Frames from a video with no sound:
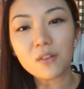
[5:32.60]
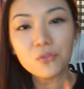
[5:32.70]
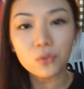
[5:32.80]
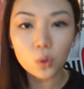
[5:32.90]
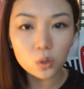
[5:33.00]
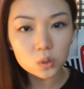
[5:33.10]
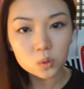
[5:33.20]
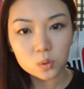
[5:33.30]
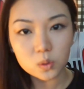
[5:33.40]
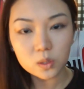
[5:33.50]
a
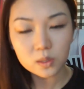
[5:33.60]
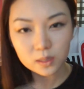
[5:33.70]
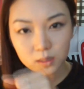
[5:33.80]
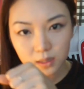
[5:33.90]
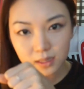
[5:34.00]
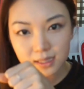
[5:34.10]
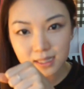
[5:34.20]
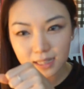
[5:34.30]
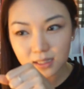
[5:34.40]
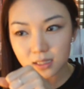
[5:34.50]
floral
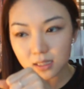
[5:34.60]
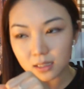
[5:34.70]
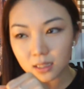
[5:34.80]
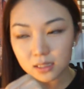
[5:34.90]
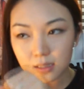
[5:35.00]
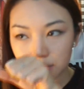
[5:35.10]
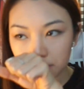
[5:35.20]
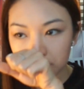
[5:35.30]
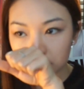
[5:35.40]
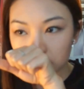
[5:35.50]
scent in it.
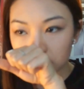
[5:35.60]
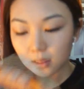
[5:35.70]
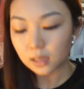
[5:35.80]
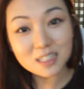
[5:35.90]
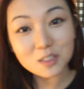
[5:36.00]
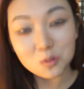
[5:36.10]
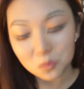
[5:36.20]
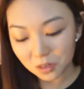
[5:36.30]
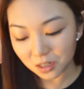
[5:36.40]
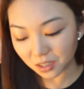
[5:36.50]
This to
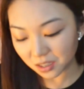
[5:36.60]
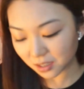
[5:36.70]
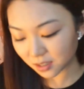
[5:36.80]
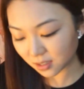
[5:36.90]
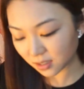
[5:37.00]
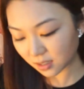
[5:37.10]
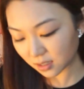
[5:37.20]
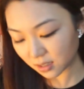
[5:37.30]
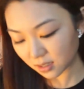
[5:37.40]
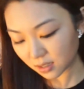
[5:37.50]
work,
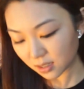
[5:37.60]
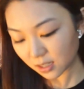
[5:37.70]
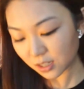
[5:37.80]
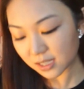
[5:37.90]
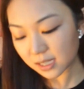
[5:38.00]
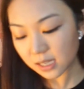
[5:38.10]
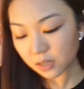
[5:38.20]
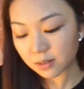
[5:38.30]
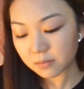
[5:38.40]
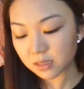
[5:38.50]
because CC
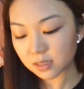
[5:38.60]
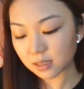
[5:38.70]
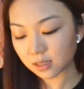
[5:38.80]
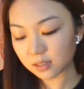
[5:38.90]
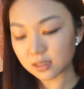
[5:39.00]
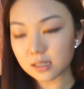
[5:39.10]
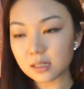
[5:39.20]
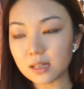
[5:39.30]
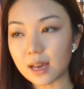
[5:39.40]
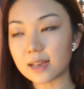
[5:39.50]
cream's
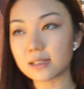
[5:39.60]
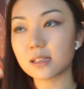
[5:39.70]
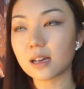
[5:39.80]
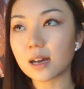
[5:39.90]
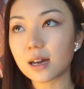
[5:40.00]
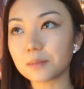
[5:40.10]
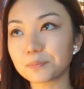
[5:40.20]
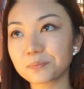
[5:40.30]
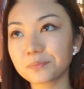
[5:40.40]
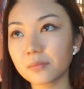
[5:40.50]
considered as
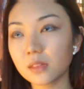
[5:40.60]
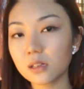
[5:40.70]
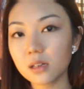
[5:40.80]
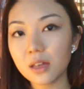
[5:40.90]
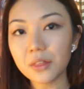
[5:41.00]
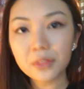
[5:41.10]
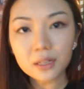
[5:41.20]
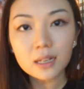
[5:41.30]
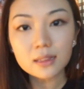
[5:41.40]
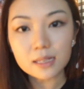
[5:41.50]

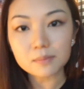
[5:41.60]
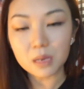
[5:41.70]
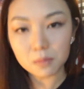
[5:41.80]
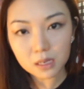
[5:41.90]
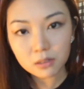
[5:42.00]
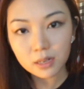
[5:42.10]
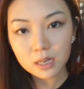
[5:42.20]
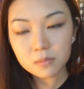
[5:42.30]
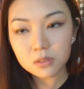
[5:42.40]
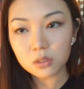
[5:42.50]
thinner than BB
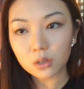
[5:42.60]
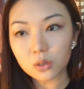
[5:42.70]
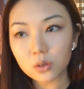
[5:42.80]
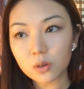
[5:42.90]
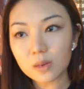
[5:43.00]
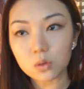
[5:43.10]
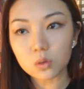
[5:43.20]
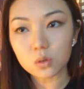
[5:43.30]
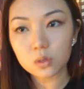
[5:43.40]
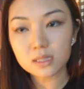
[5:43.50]
cream, so
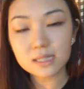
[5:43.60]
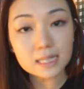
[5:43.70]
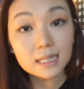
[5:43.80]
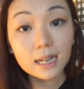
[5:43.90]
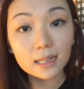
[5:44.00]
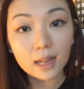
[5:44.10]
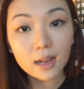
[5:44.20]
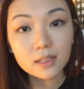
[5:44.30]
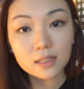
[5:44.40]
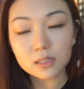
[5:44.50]
your skin
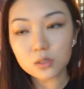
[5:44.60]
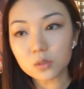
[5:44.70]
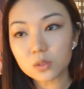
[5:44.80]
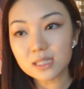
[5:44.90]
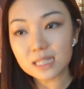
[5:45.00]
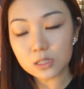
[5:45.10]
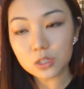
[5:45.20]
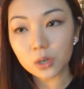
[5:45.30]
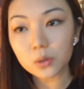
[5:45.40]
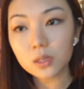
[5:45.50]
color and your skin
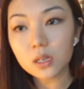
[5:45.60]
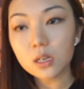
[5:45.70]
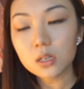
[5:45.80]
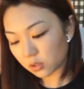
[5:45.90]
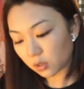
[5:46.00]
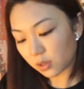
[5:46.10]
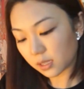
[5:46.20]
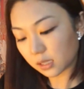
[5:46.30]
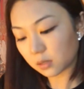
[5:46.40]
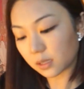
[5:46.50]
tone. So
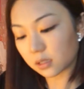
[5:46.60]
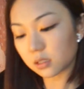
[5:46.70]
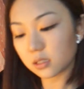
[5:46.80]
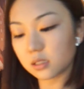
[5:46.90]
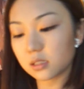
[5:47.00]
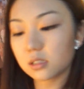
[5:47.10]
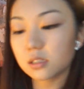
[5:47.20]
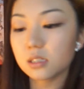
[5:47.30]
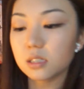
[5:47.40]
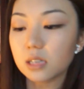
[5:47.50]
the second one,
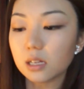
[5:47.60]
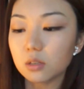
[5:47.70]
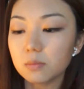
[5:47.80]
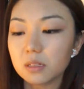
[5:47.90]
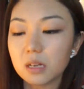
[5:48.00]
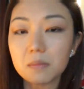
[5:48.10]
selumine,